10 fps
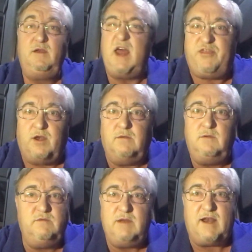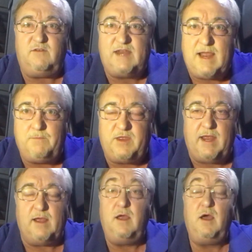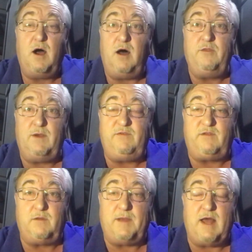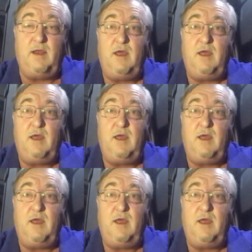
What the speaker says: Nothing. Not a damn thing. All there is about